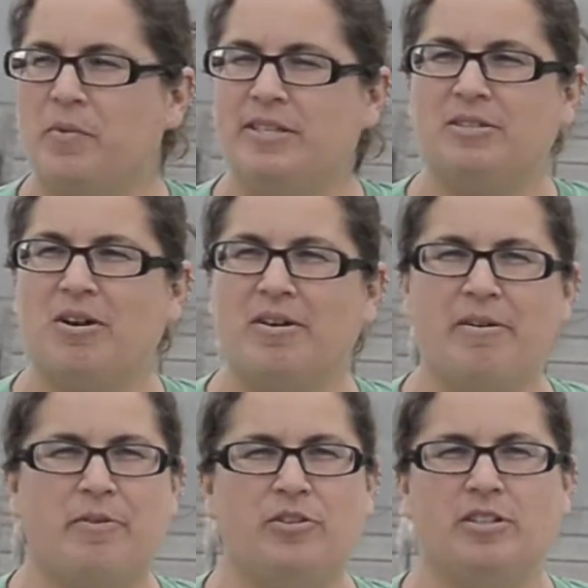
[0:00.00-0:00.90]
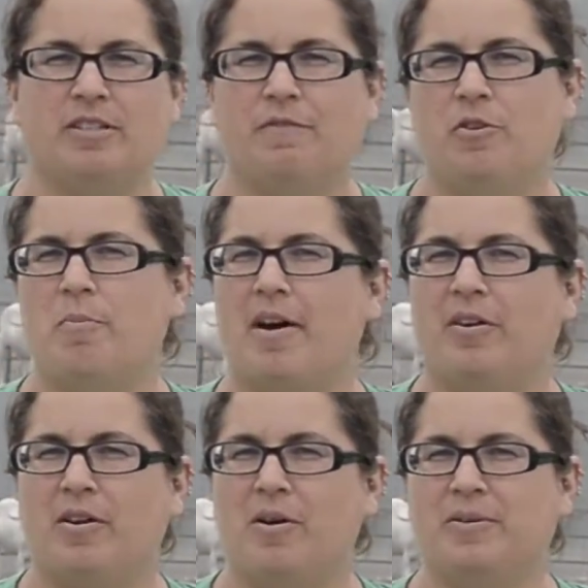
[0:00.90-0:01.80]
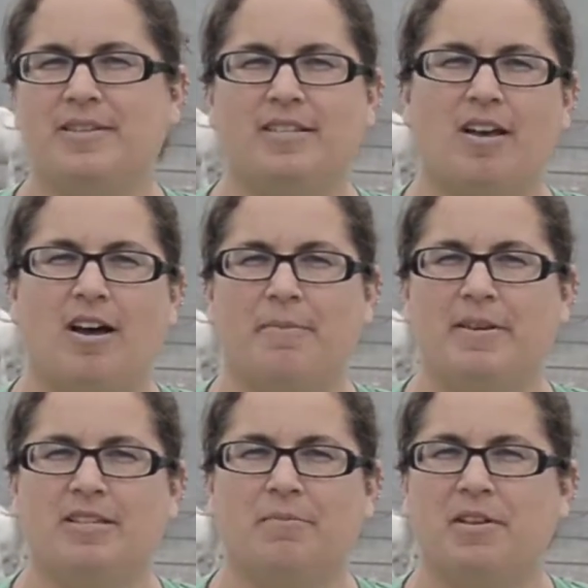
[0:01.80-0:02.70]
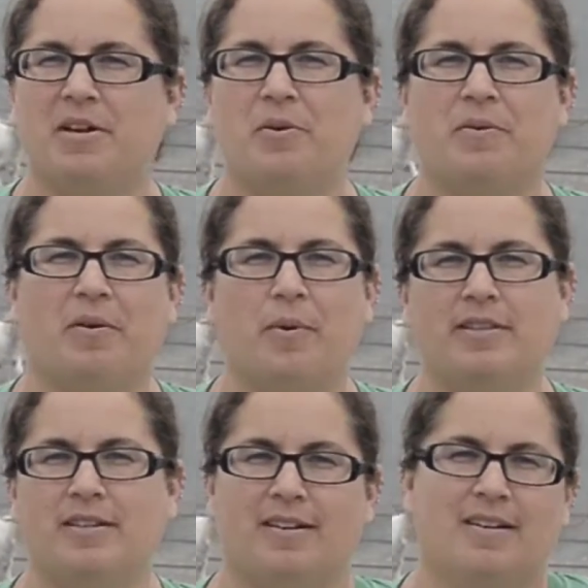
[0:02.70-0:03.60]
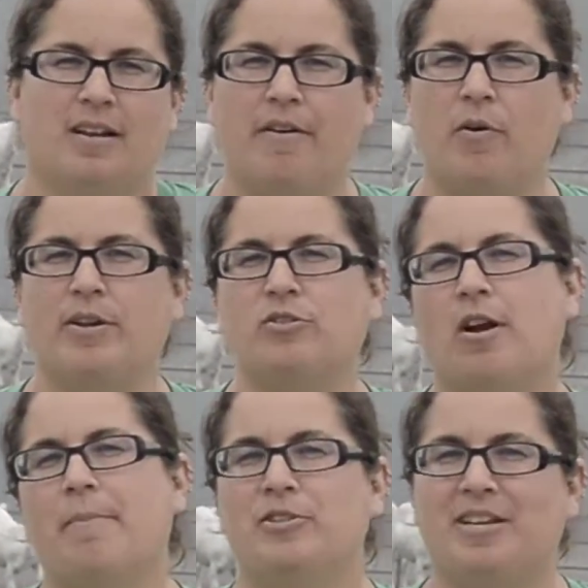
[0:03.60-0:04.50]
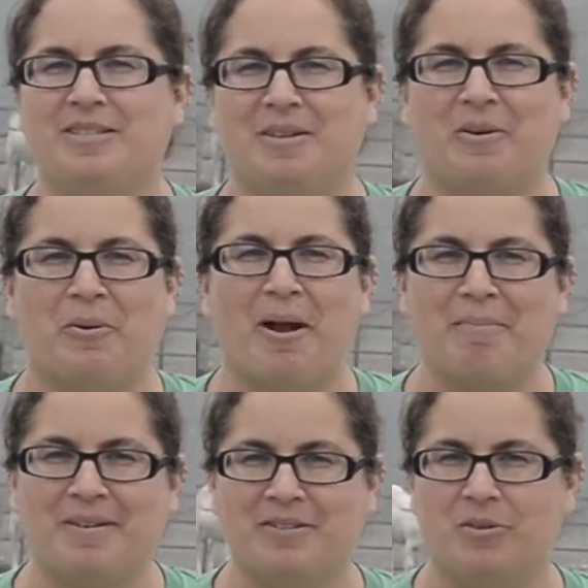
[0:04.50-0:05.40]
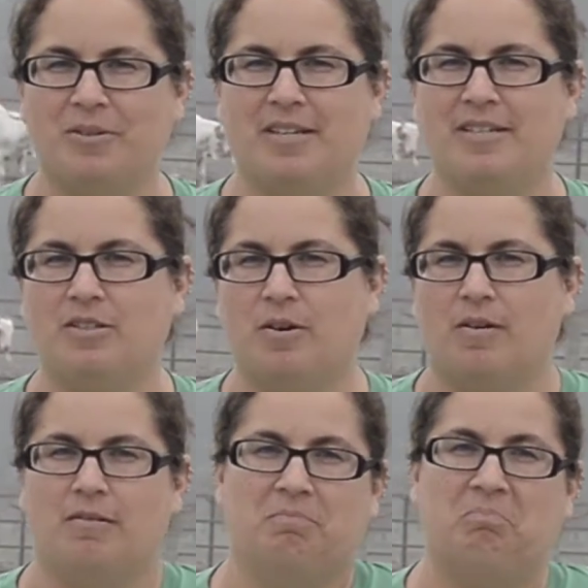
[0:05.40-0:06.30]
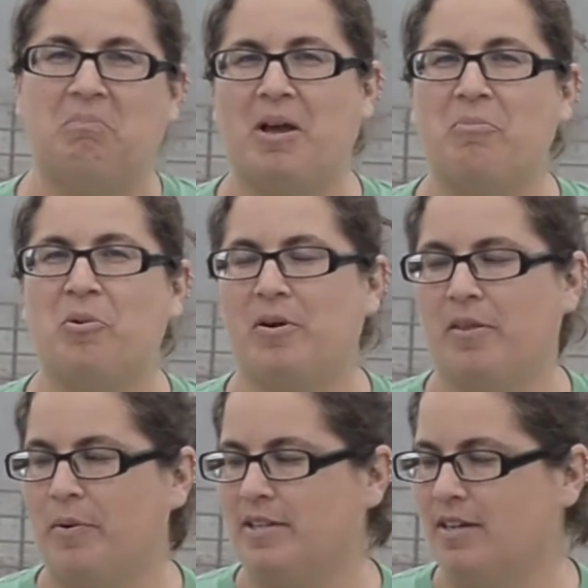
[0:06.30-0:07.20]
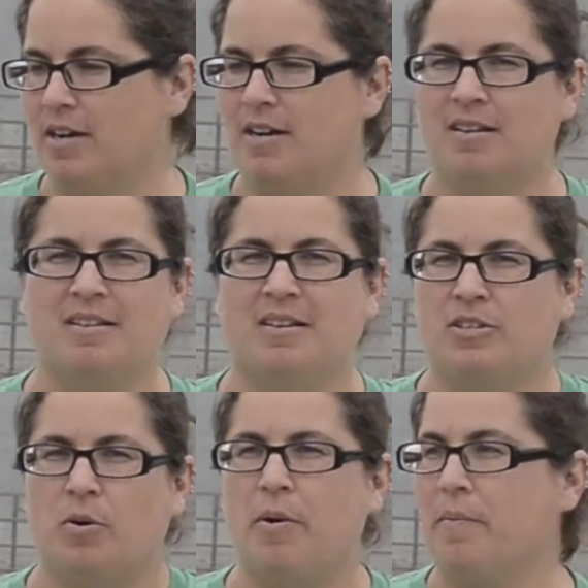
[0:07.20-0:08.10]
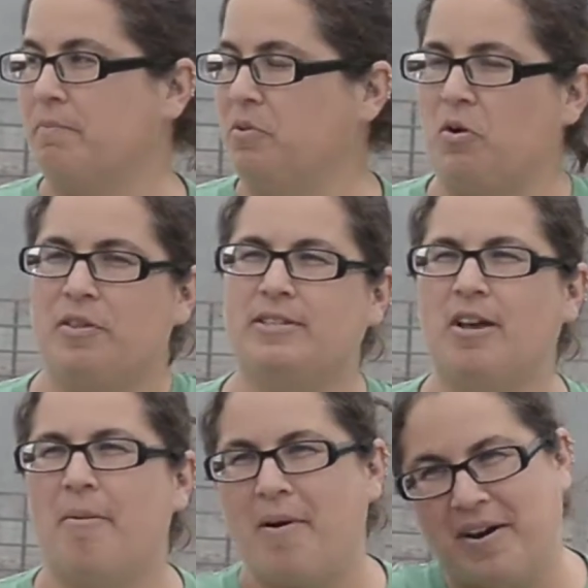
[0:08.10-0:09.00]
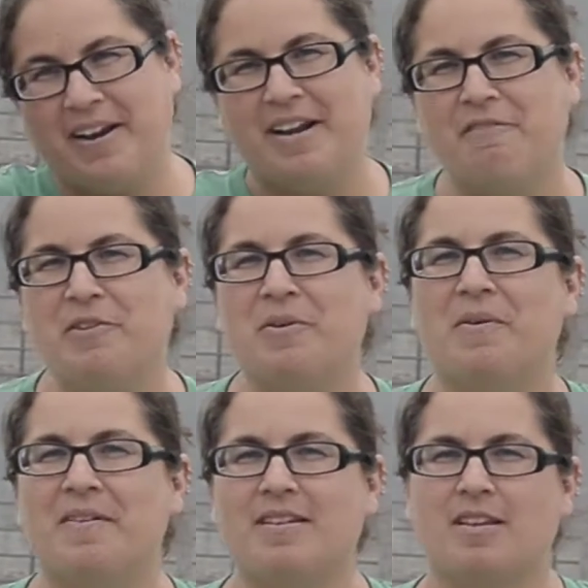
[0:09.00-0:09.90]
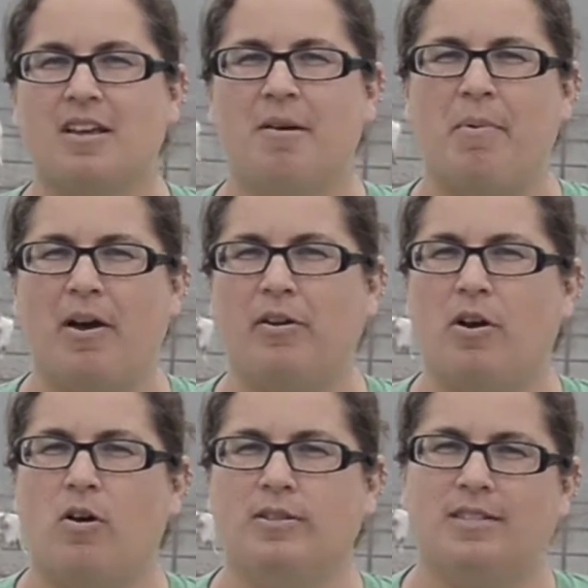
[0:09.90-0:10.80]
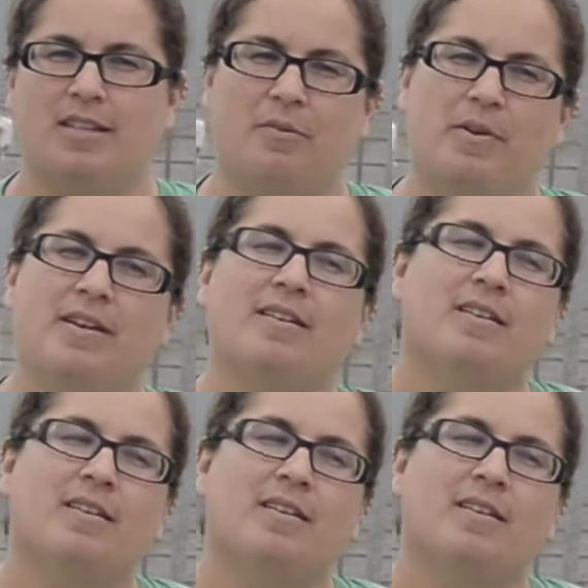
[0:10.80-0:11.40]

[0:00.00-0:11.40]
we started with just a few bottle goats as a hobby, something to do in the winter. I've always crop adjusted or crop consulted, so I'm kind of bored in the winter. So we go to the sale barn and get a few bottle goats, and then we